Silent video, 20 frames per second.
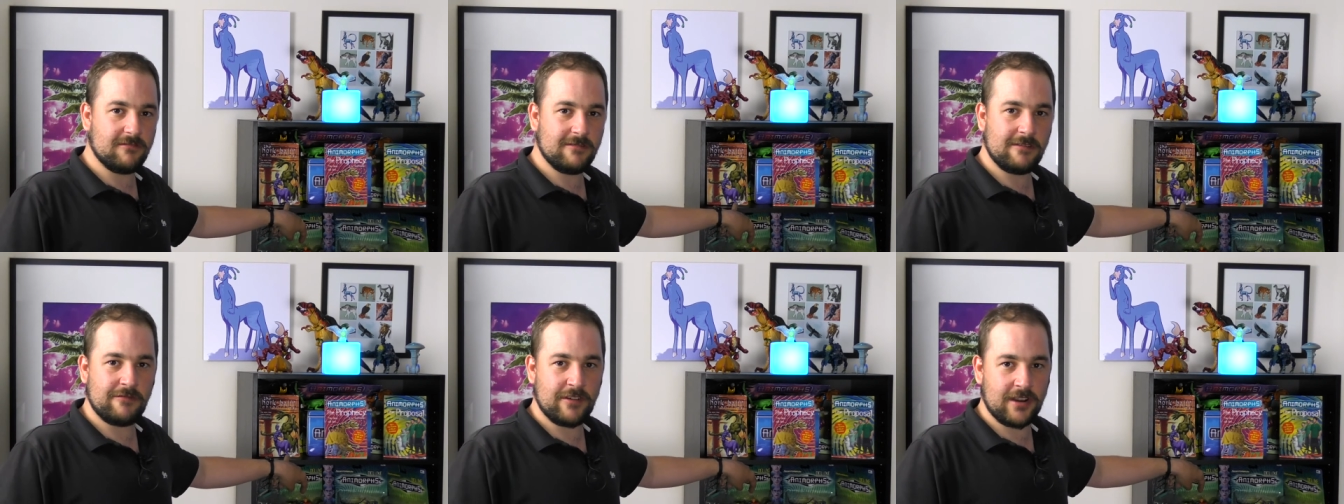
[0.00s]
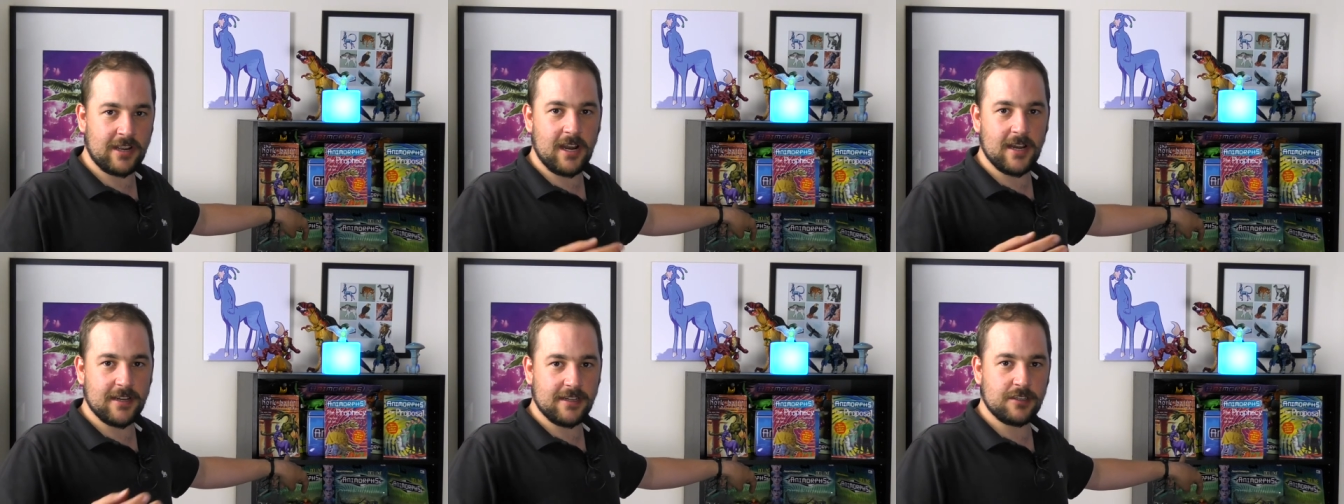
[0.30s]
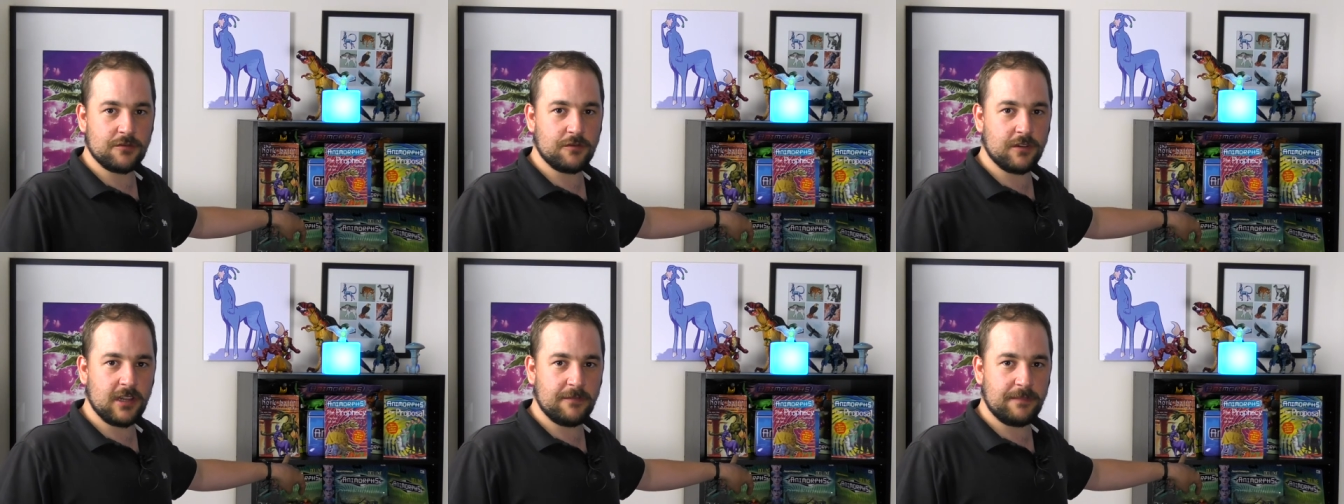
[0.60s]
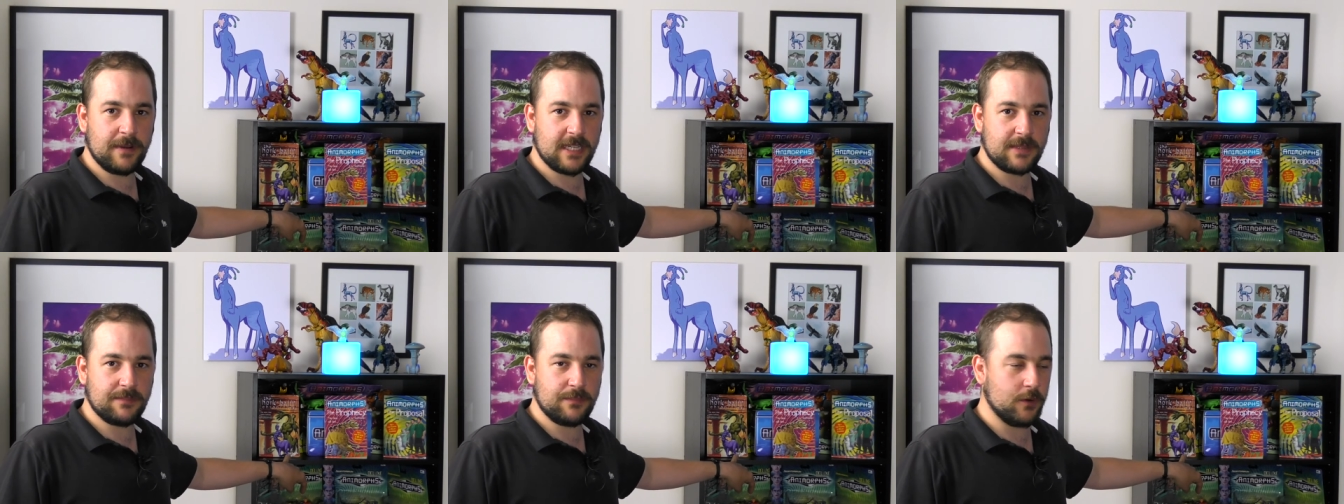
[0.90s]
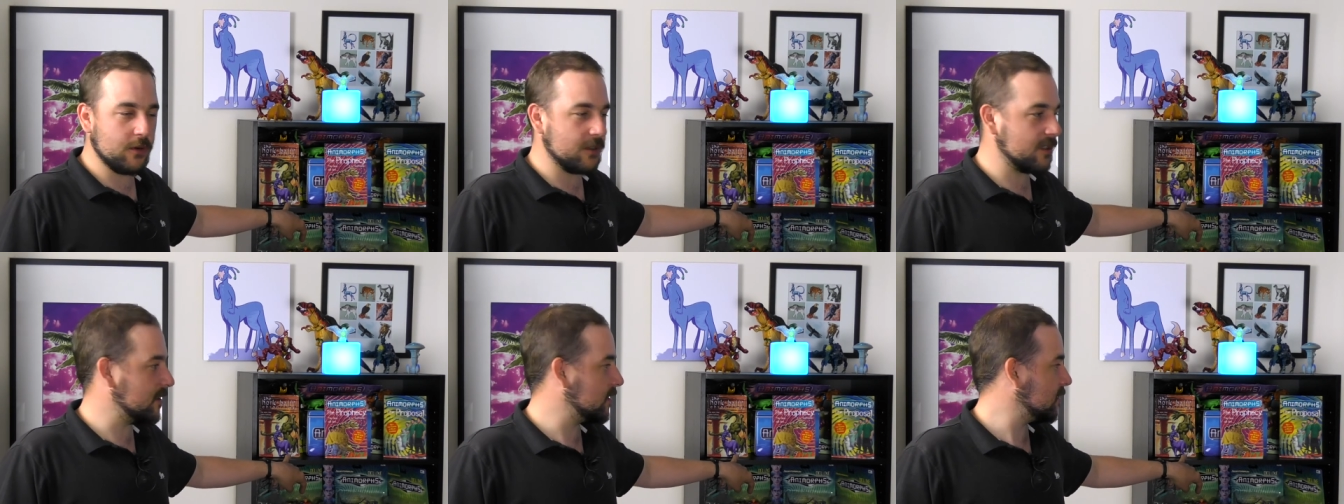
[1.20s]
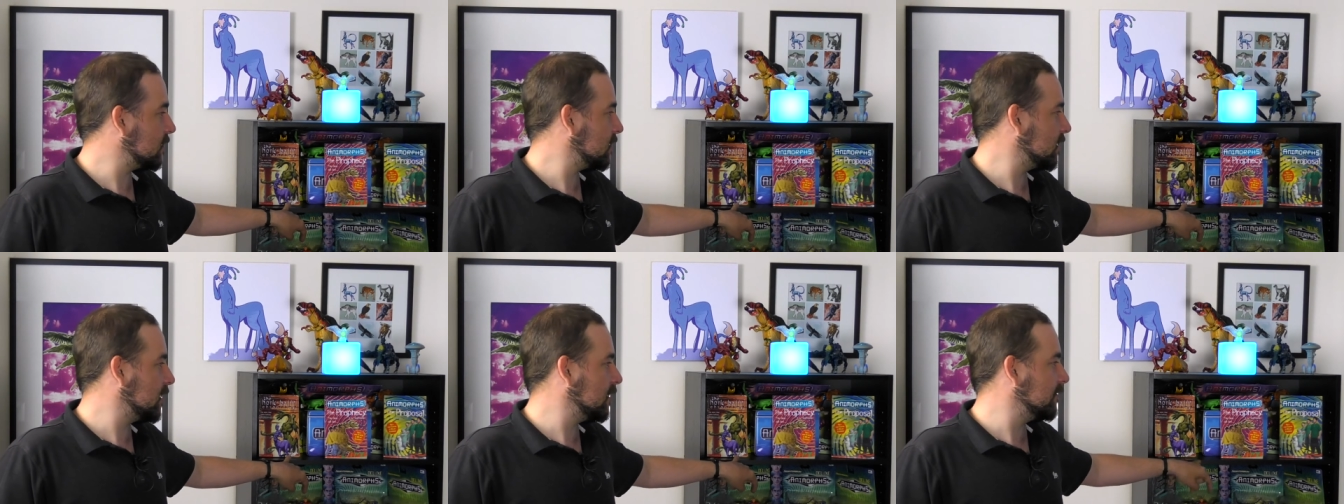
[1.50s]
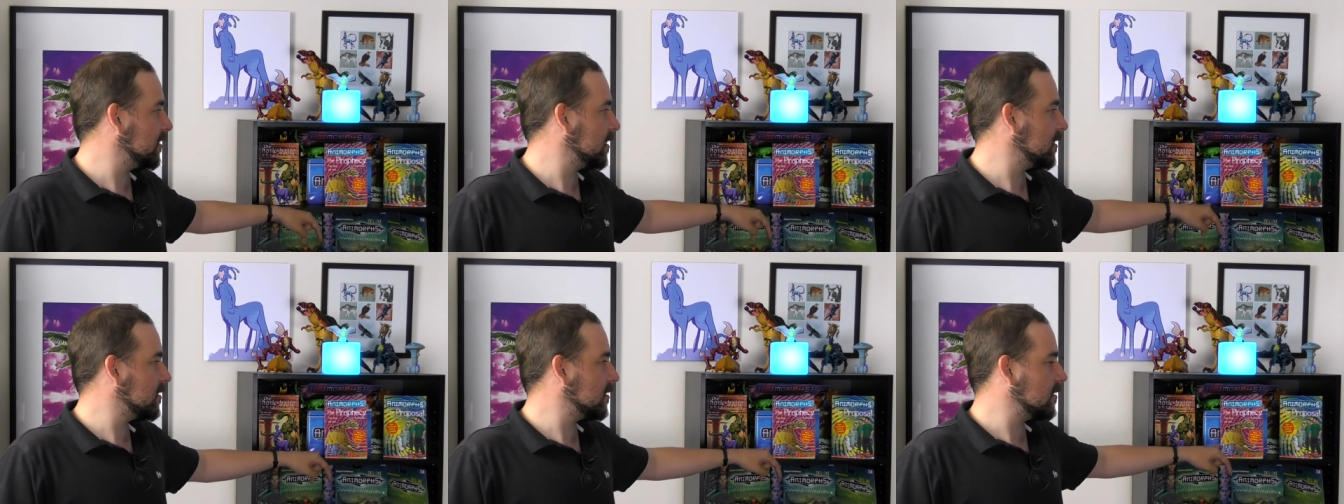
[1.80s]
regarded as one of the best books in the
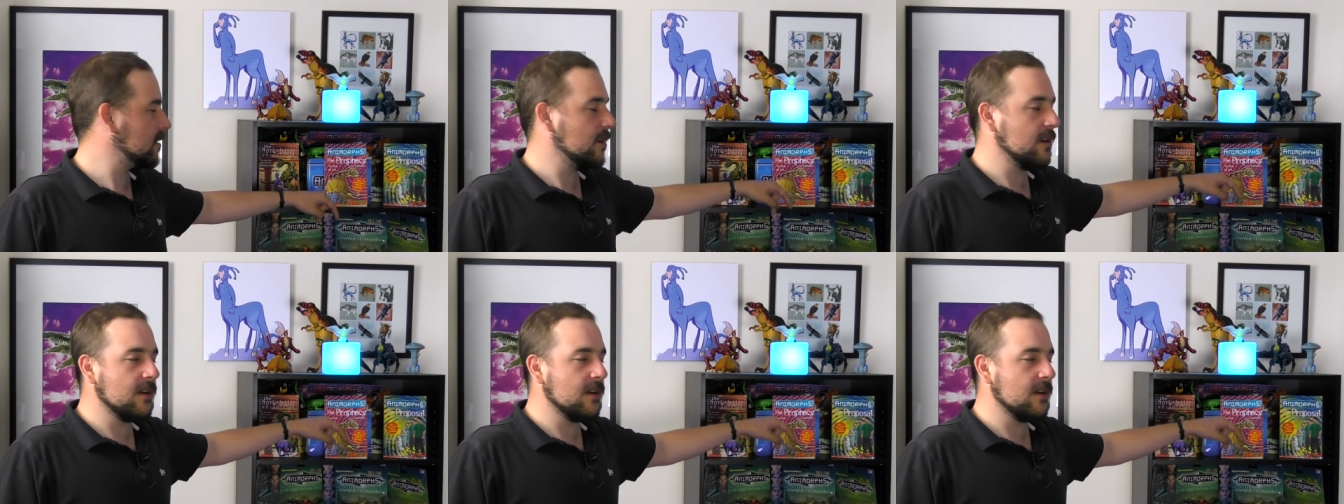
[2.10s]
series,